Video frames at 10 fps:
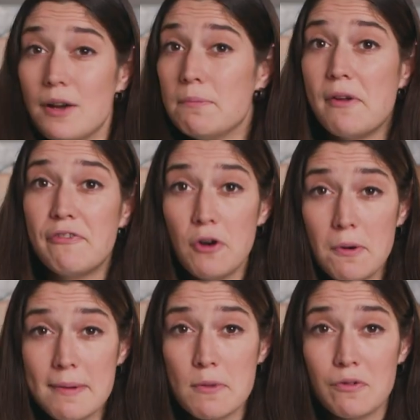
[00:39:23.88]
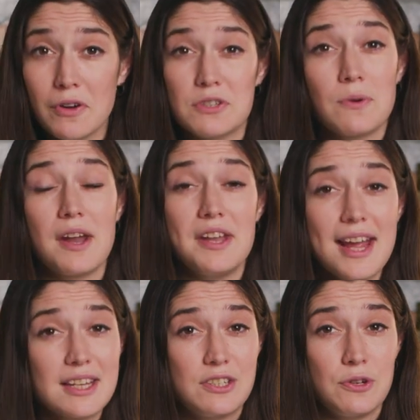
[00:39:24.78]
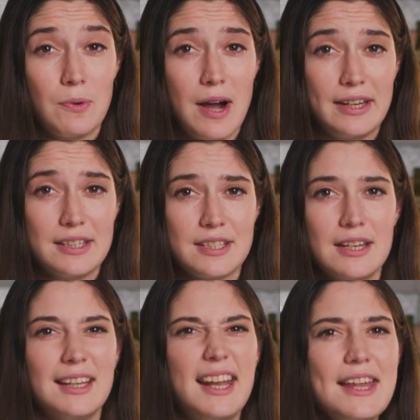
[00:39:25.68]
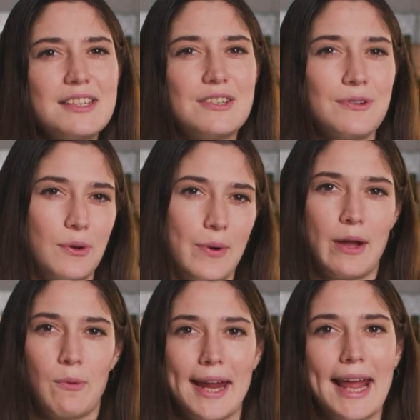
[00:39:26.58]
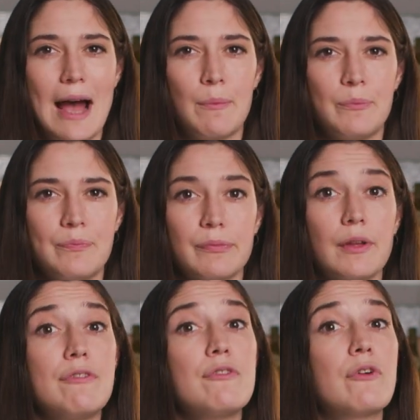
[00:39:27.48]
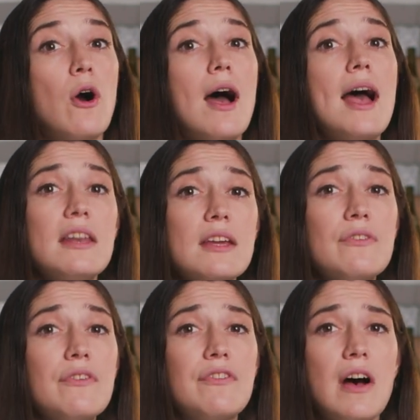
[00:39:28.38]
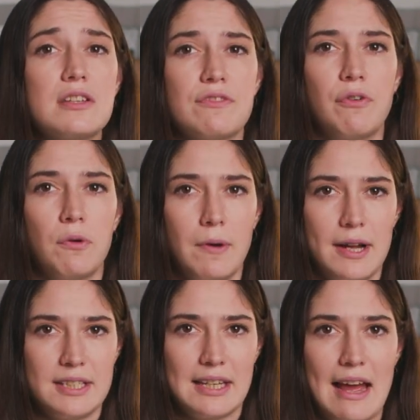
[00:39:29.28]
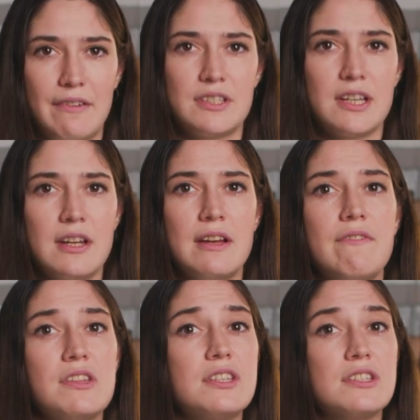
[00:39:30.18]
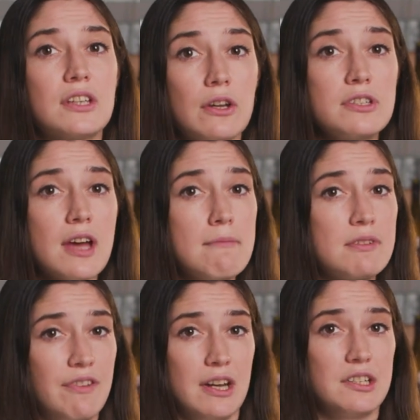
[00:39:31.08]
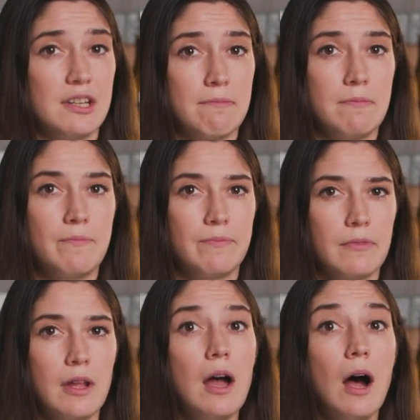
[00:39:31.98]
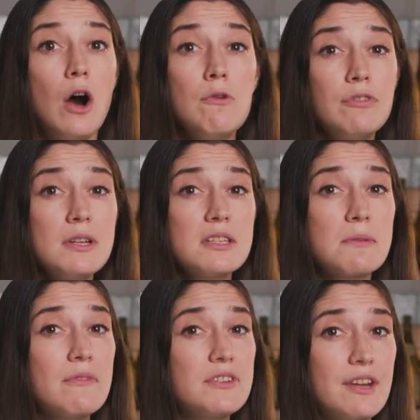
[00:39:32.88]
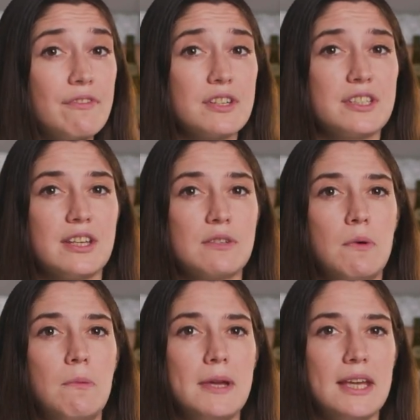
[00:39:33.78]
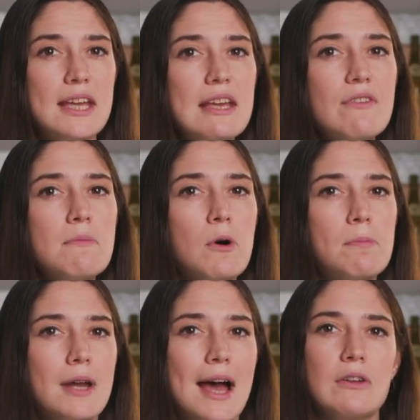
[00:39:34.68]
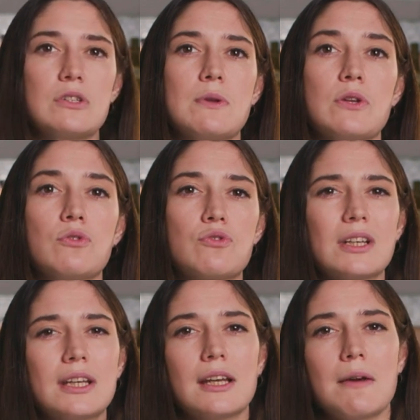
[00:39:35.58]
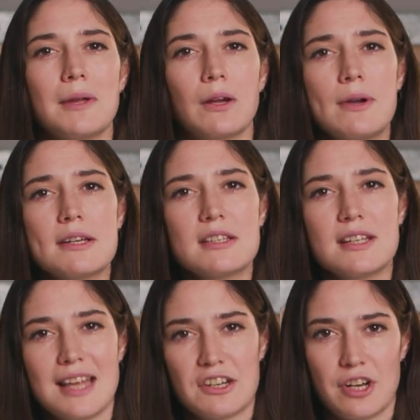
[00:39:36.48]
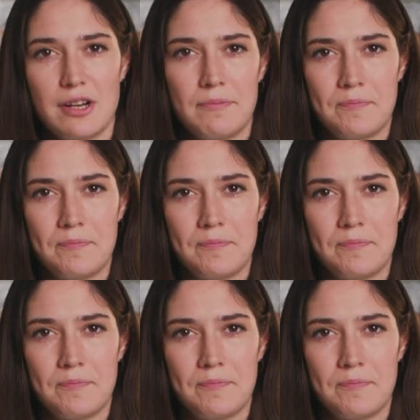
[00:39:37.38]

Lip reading: Before we move on to our next two wines, let's do a quick recap. If you've got any of the first four wines left, this is a good time to finish them. Hopefully some of the differences will be even more pronounced when you're drinking them in quick succession.